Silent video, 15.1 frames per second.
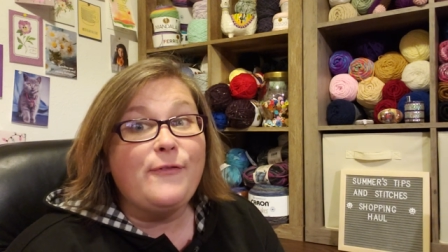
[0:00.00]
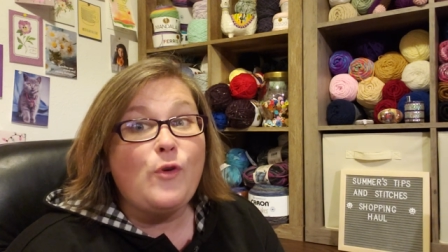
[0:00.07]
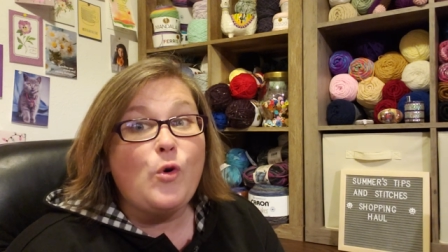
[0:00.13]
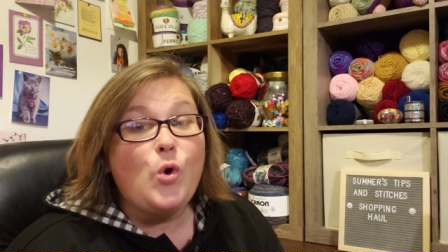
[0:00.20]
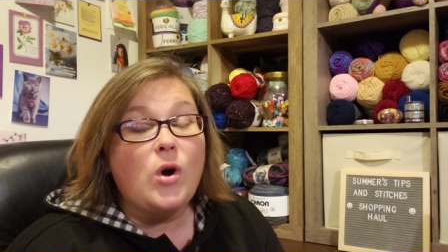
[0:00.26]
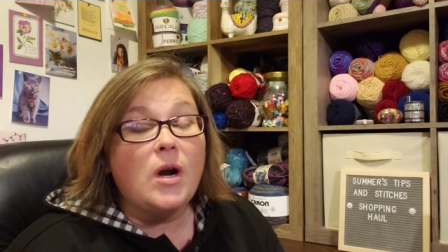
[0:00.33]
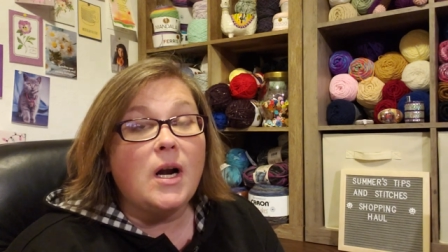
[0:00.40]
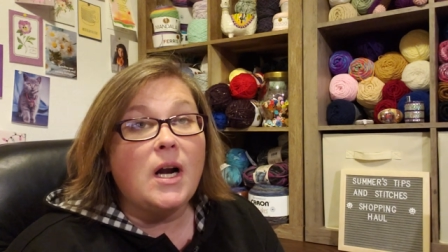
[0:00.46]

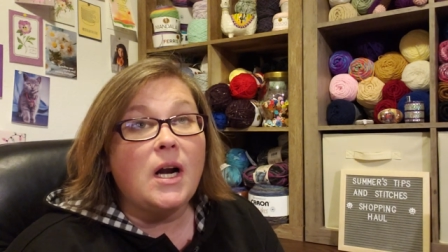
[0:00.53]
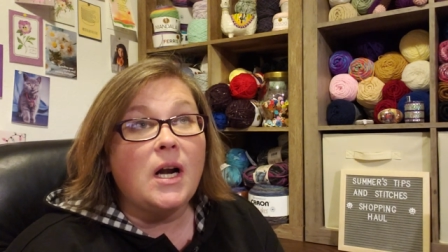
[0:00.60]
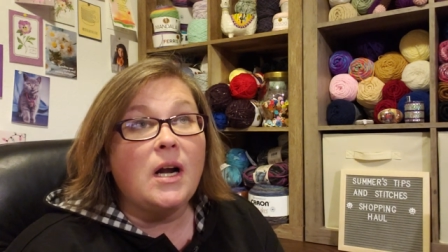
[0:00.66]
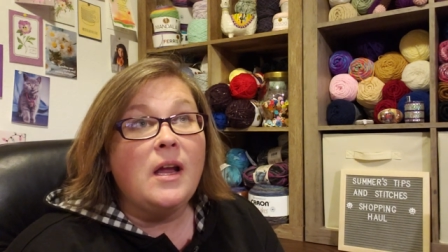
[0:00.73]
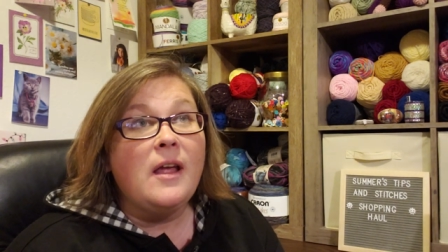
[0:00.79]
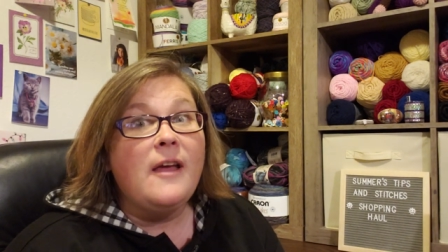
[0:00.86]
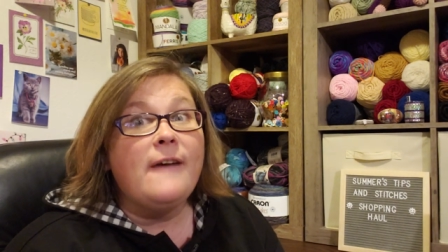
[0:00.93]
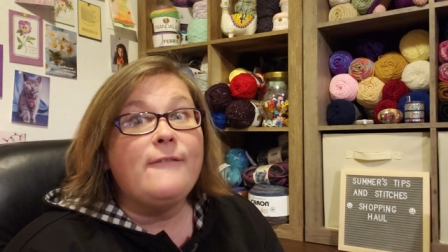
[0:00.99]
for
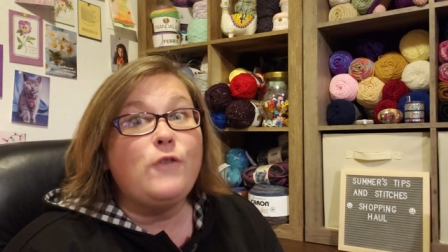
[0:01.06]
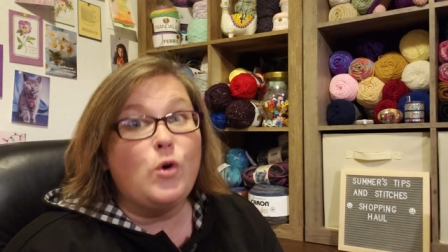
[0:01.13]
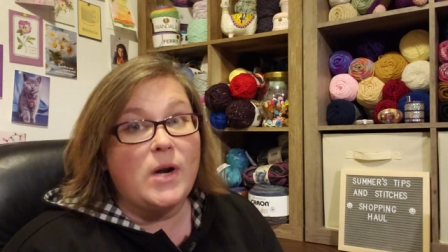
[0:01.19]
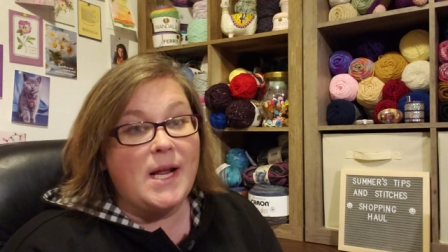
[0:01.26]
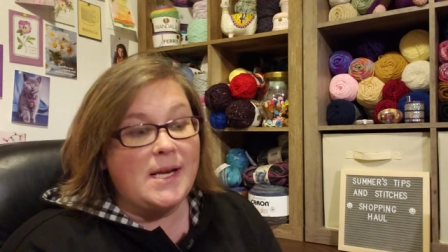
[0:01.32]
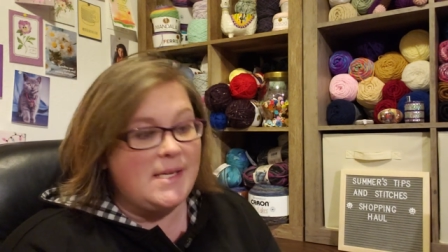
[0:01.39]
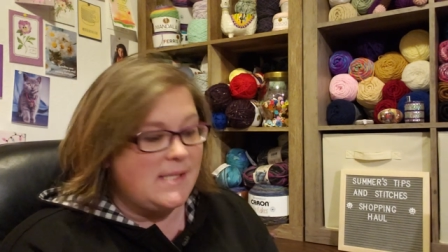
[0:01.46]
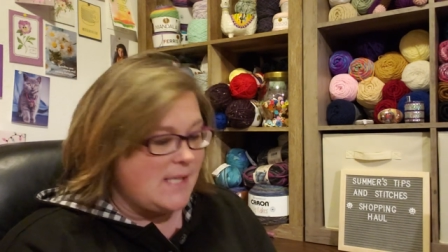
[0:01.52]

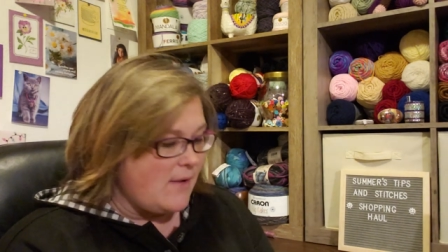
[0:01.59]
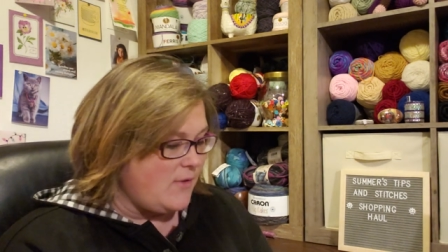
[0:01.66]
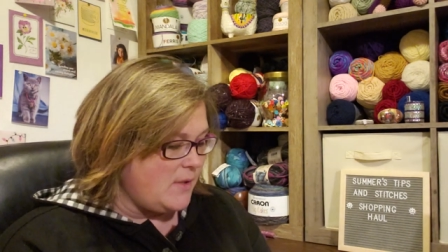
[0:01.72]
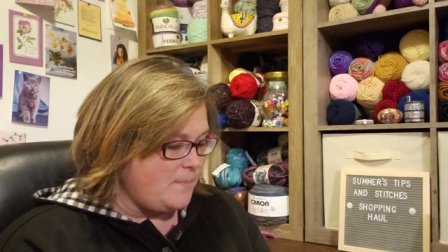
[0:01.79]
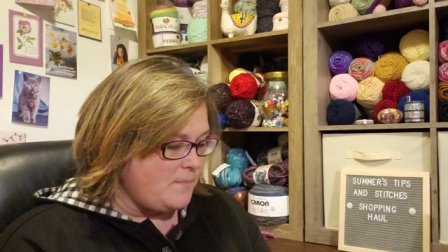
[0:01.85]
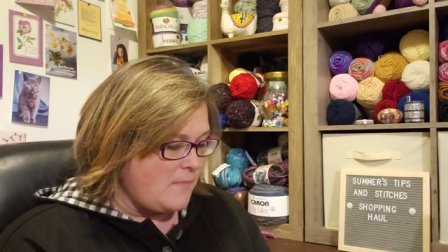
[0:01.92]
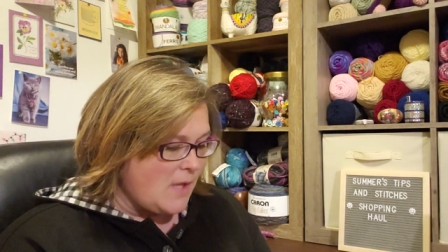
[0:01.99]
4.97.